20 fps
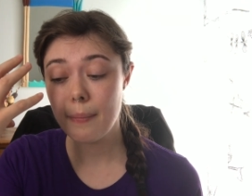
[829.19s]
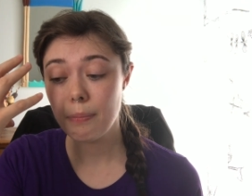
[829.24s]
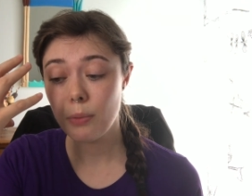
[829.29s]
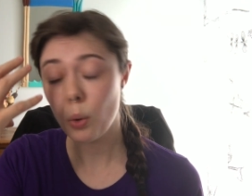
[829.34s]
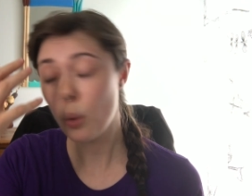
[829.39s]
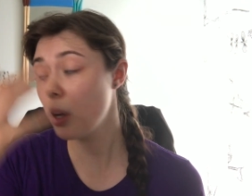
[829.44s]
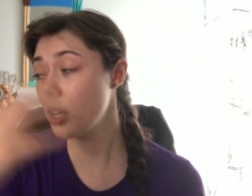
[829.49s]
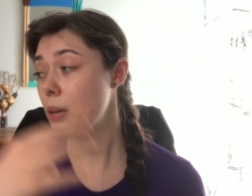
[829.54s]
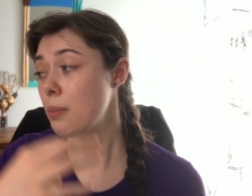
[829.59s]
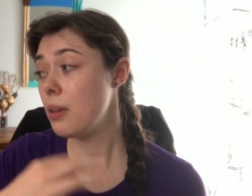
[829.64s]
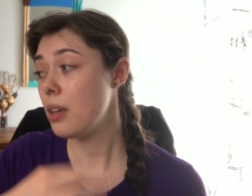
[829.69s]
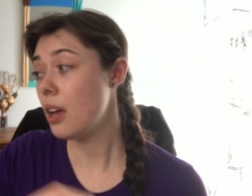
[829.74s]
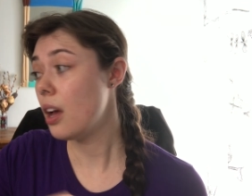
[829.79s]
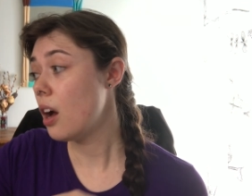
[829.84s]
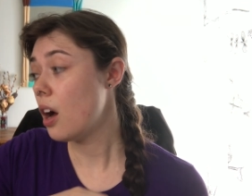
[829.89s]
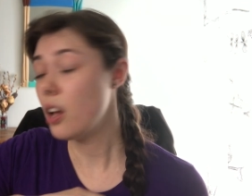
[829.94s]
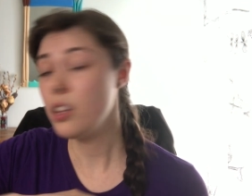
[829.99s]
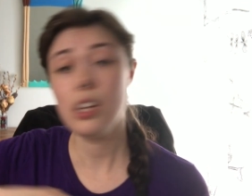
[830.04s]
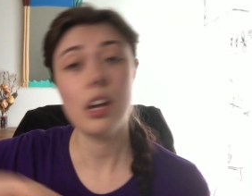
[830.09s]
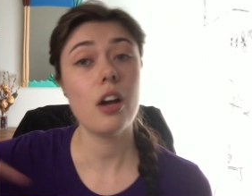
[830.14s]
or it could be
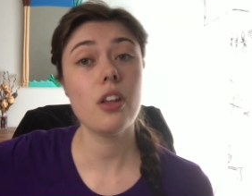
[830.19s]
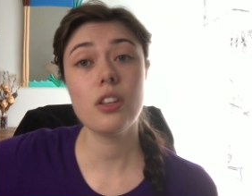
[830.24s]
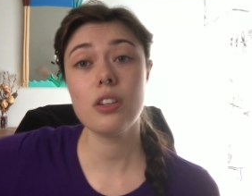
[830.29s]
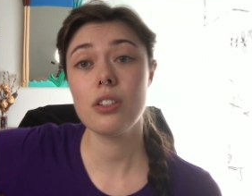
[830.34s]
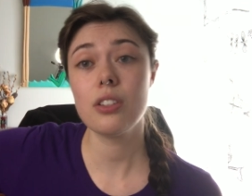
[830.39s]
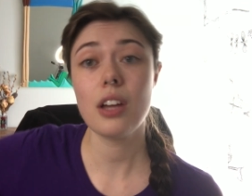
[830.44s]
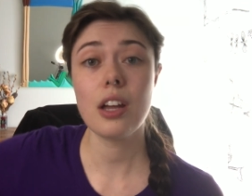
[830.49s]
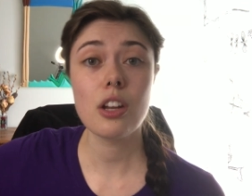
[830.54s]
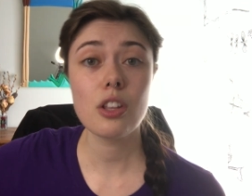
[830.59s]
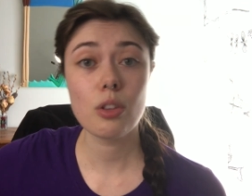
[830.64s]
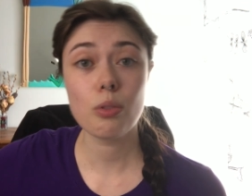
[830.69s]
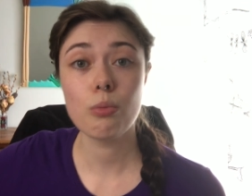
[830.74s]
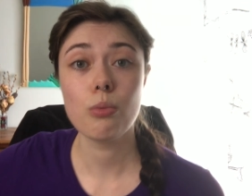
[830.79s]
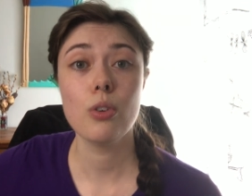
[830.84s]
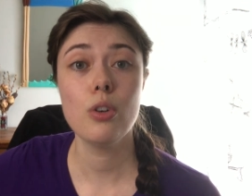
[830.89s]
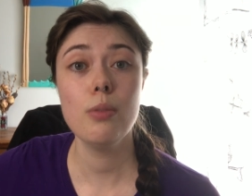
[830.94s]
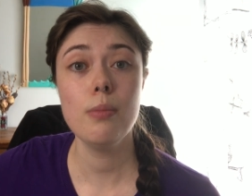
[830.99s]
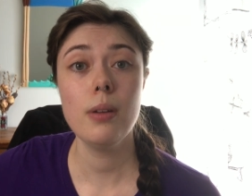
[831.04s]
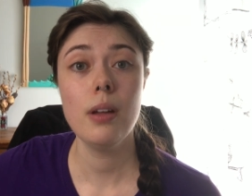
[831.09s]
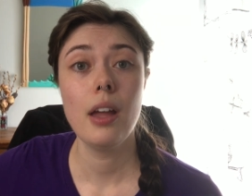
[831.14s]
on the other side of the
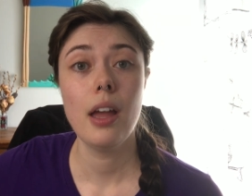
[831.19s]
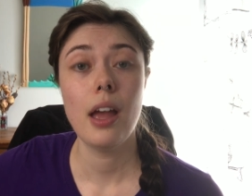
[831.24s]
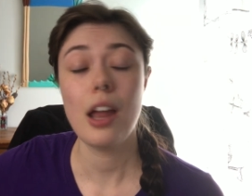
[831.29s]
room,